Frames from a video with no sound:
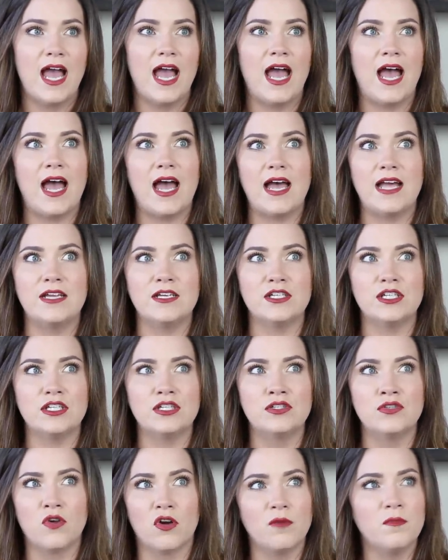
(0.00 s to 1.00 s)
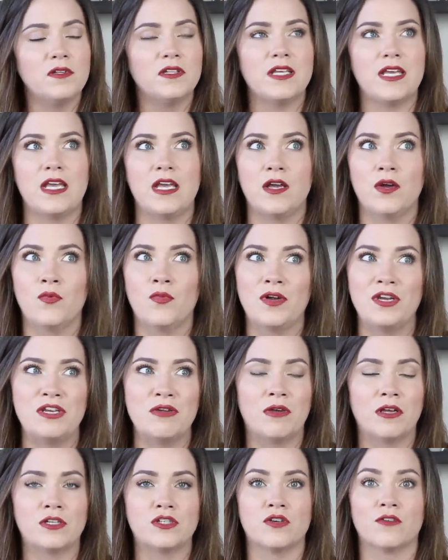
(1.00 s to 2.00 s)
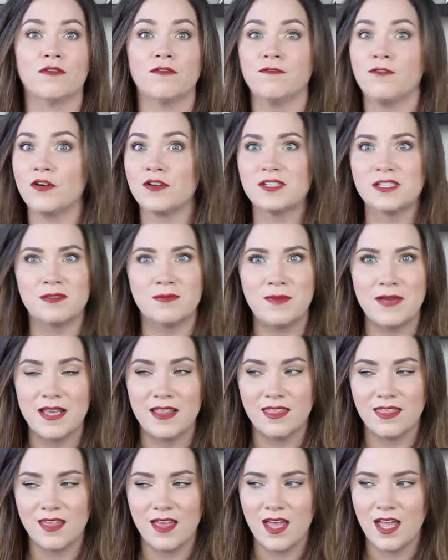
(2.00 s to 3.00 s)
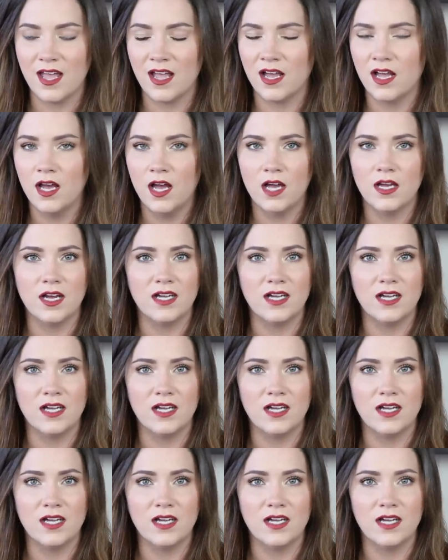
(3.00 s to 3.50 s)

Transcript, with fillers: And normally, when you get your first big thing,